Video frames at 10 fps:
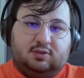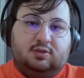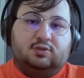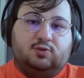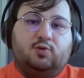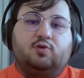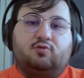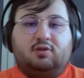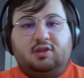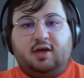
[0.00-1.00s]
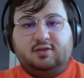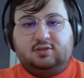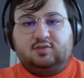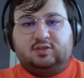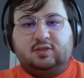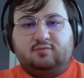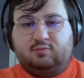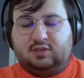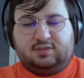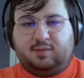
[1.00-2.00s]
So you still,
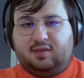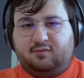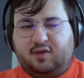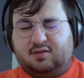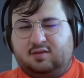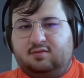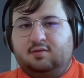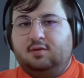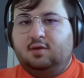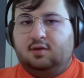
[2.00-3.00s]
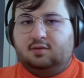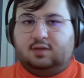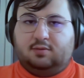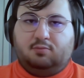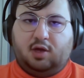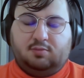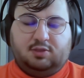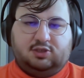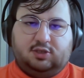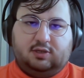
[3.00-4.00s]
despite the fact there might be
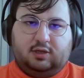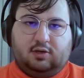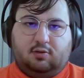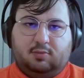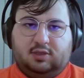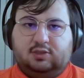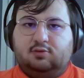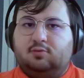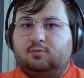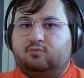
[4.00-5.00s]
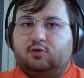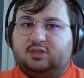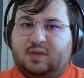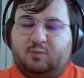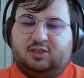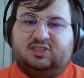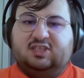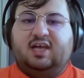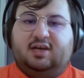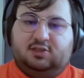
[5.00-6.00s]
share economics, you can, for example,
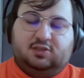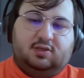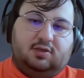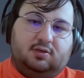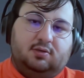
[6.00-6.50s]
slash the